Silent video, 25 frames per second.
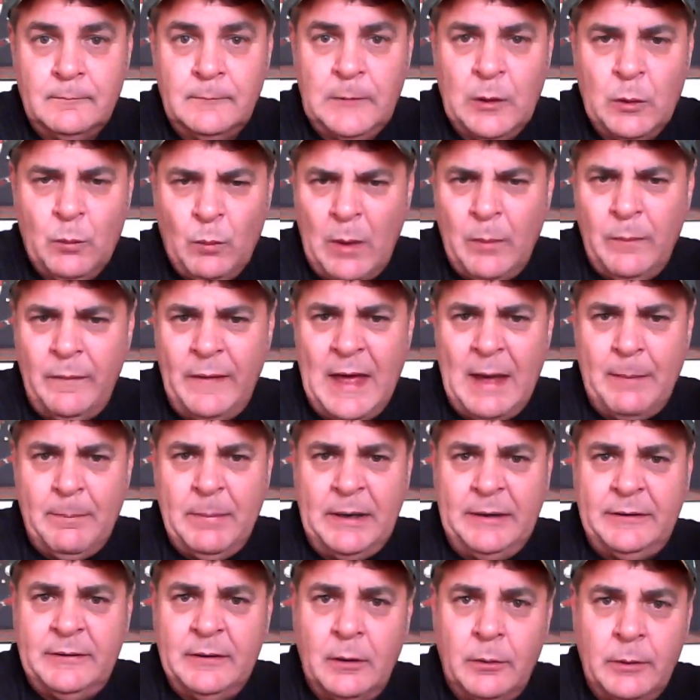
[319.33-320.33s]
Why would that be,
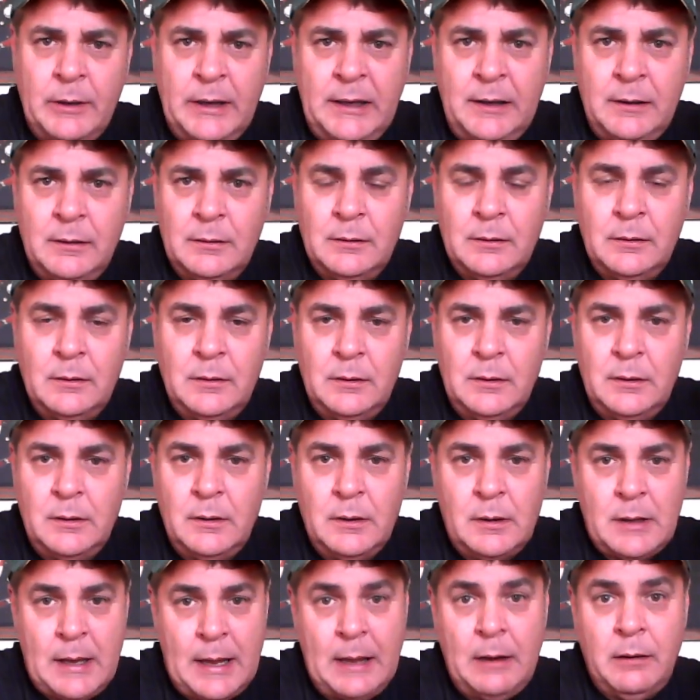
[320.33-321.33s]
Tony?
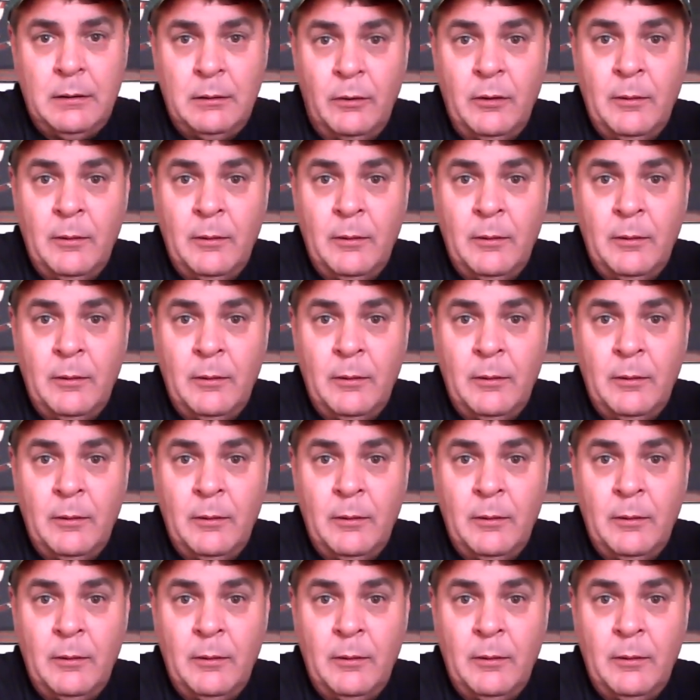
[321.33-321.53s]
I don't know.